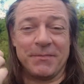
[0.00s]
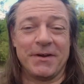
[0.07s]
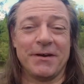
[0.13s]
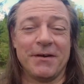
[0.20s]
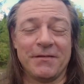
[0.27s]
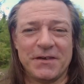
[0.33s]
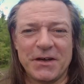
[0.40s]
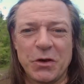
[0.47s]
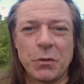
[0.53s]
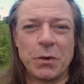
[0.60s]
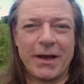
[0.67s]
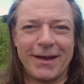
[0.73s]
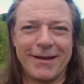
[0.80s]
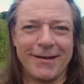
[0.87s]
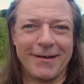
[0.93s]
the afternoon
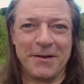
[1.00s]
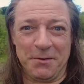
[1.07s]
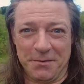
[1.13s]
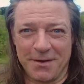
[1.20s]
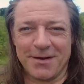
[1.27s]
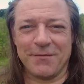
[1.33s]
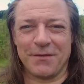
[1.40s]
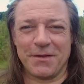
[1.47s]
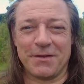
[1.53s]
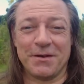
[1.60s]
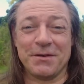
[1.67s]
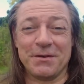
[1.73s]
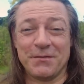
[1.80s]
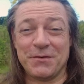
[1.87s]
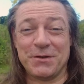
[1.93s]
here of the
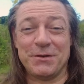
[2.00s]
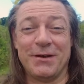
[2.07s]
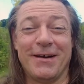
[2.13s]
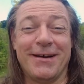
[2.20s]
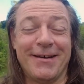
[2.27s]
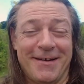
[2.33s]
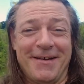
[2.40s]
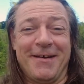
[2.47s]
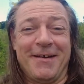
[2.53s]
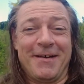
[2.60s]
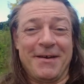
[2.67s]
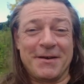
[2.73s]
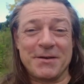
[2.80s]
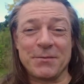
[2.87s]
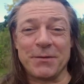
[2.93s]
3rd of July
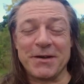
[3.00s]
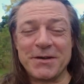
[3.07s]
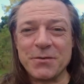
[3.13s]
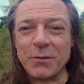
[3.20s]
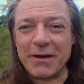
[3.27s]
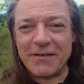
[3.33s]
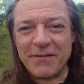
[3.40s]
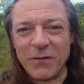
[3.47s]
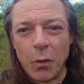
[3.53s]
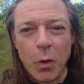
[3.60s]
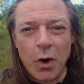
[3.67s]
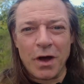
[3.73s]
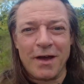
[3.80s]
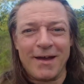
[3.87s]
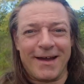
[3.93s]

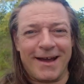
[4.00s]
2024,